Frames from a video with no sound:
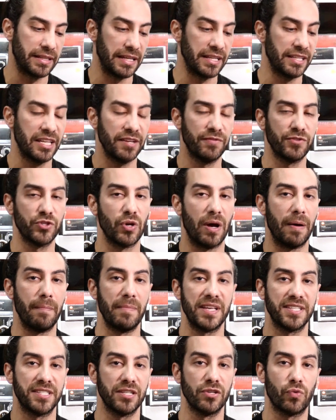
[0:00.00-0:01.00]
It gives you
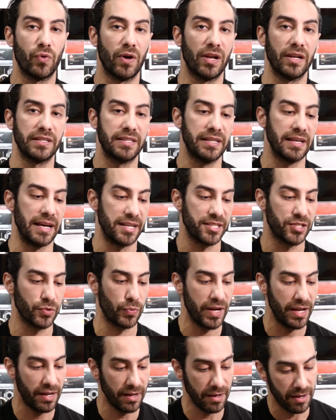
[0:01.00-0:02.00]
amazing quality as
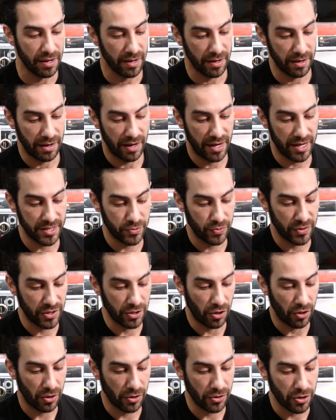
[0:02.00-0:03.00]
well, as we
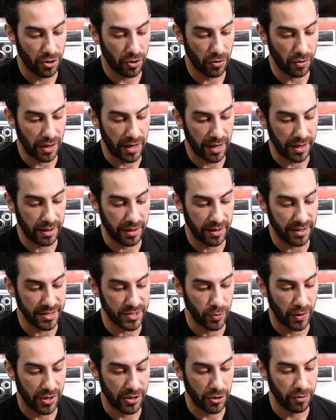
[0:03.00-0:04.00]
all know Leica
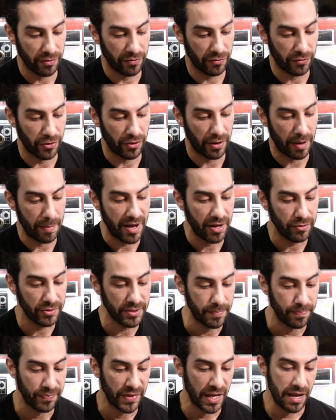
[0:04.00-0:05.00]
is well known for
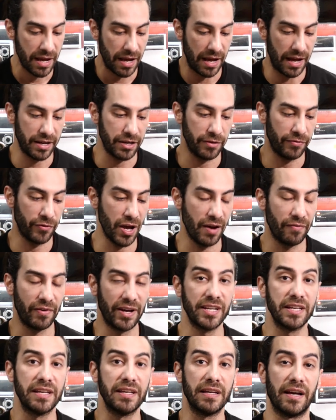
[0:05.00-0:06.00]
about. And if you have
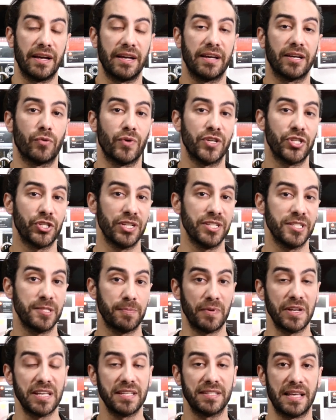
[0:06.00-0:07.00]
any questions,
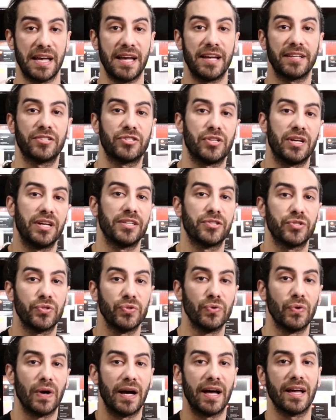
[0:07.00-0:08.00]
please head
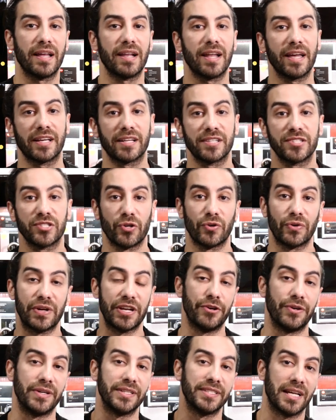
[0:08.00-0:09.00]
to Leica store
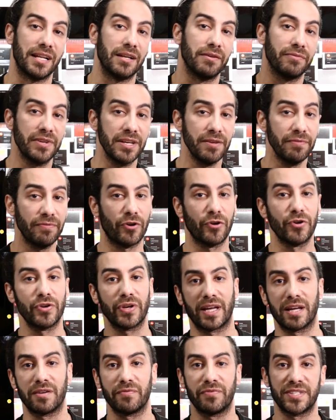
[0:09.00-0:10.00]
here in Tel Aviv, or you
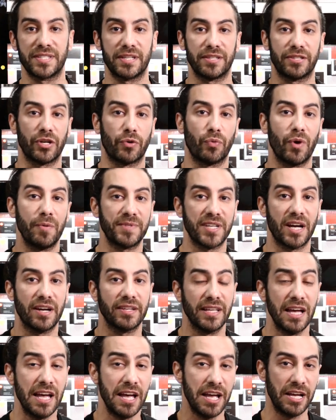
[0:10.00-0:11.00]
can visit their
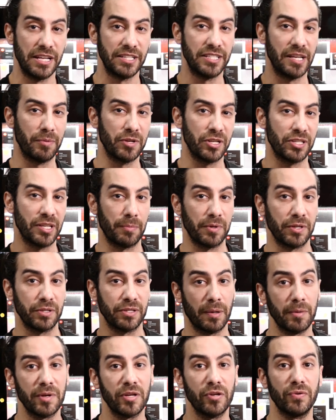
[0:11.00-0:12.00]
website
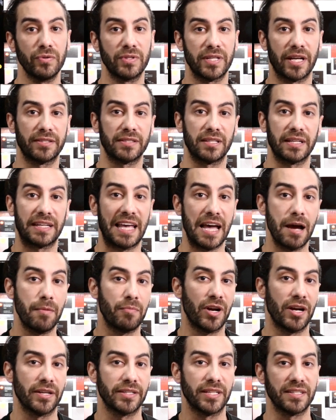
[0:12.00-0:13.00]

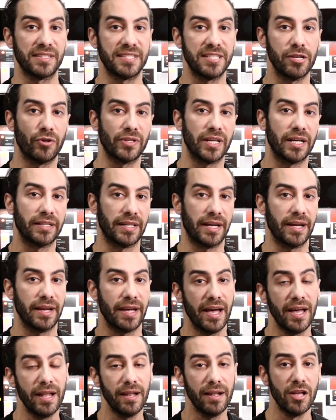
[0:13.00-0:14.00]

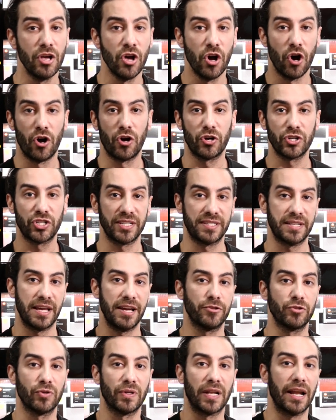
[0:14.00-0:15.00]
www.camera.co.il, or just
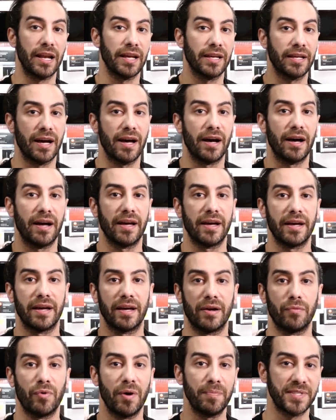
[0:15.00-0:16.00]
head to the Leica
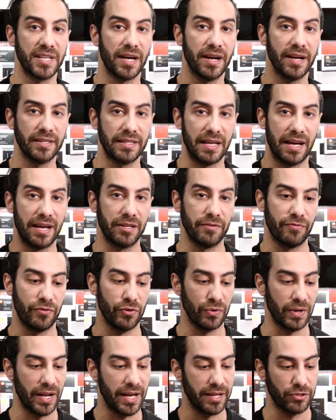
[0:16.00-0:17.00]
website. And if you
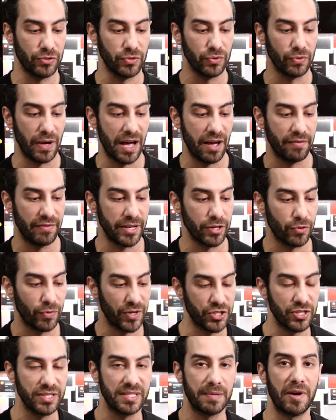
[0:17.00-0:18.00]
would like to have any
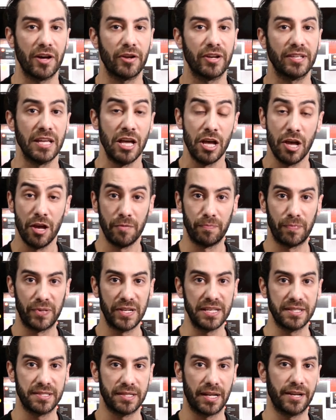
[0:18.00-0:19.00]
questions about it,
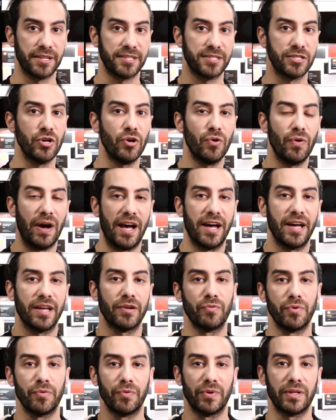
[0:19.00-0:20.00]
please let us know
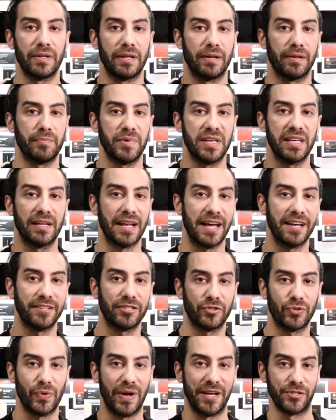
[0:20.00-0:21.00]
and we will be glad
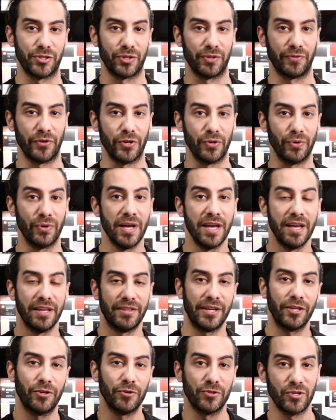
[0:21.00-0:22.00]
to answer it for you.
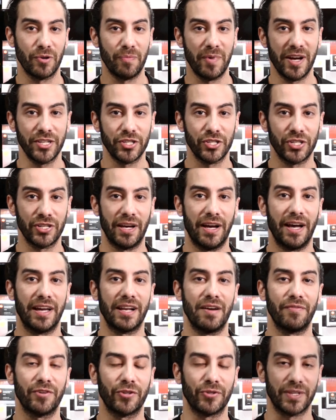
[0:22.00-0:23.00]
Thank you so much and
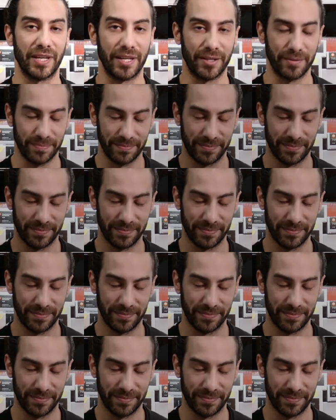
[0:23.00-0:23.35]
have a good day.